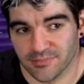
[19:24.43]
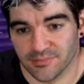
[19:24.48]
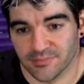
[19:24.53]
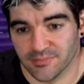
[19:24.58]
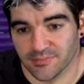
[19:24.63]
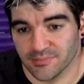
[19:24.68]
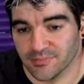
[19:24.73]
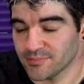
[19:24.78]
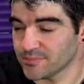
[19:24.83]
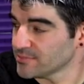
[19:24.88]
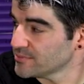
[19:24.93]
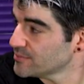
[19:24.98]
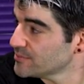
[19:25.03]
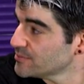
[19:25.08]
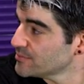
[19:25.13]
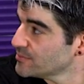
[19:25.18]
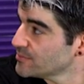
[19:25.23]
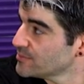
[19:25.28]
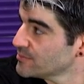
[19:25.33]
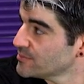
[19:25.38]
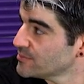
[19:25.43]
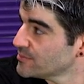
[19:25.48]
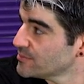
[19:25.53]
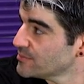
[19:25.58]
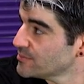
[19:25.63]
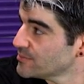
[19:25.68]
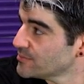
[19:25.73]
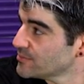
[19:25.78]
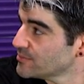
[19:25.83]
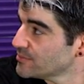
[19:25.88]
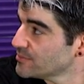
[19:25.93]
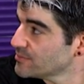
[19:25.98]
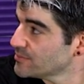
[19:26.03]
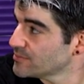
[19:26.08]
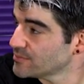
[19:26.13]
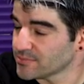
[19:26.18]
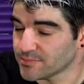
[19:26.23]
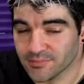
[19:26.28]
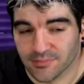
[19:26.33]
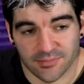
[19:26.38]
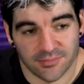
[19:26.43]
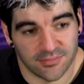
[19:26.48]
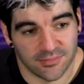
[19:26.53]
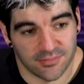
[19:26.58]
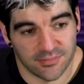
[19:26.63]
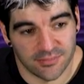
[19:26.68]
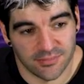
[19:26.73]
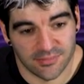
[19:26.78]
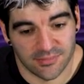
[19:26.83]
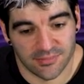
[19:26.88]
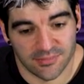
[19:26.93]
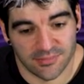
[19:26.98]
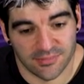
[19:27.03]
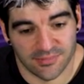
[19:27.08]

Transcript: [no speech]